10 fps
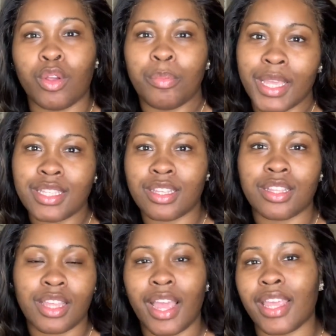
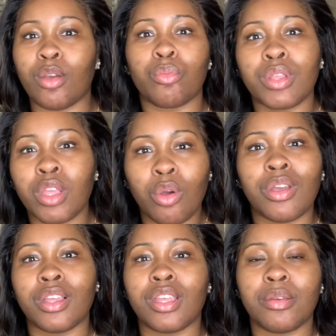Basically, I get really
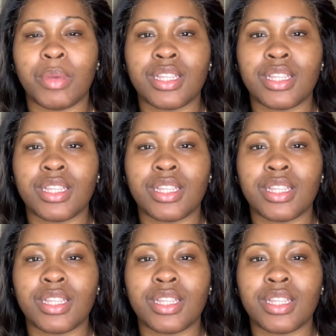oily in my